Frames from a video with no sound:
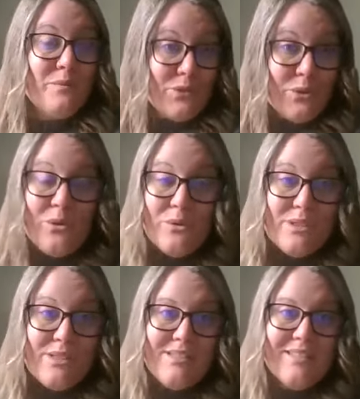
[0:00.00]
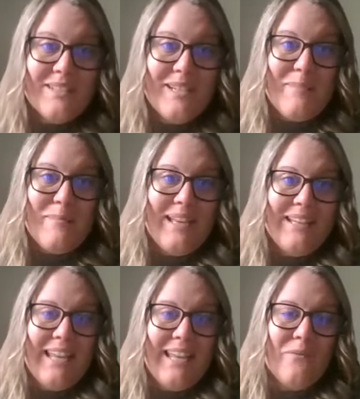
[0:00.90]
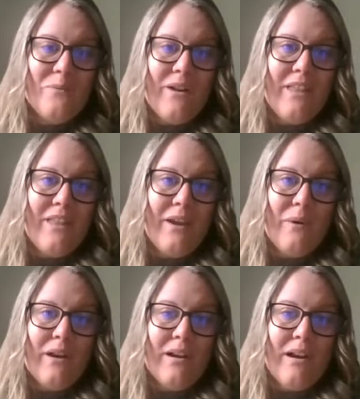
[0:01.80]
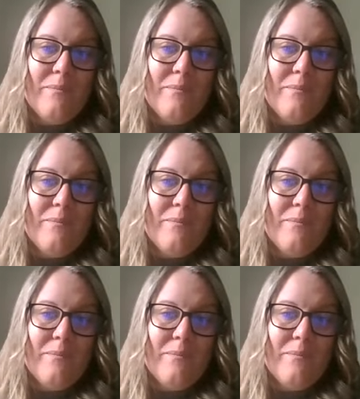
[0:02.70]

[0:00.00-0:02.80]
circles come in and where they were